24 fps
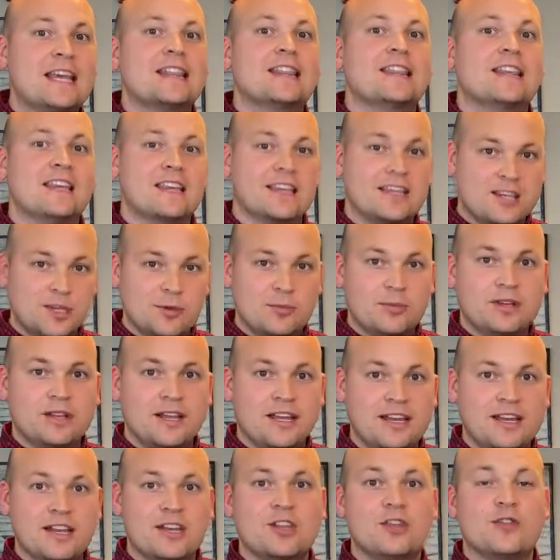They
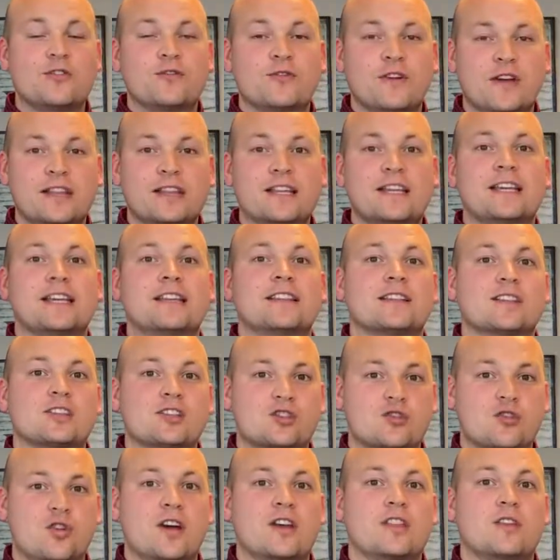accumulate and you finally hit the
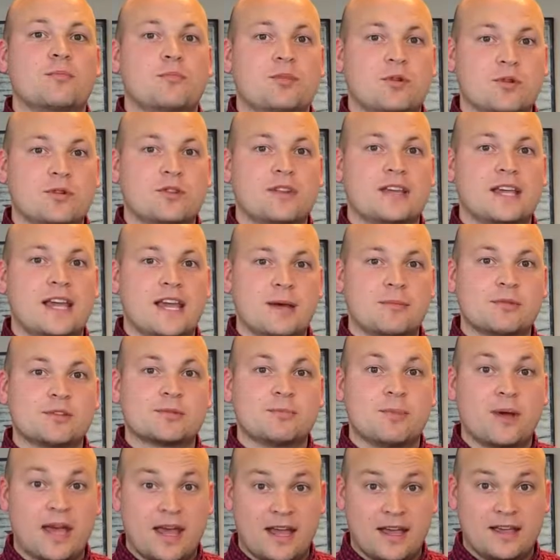straw that broke the camel's
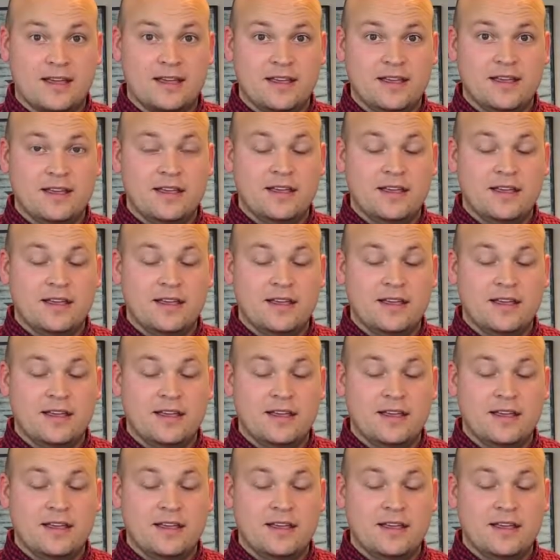back.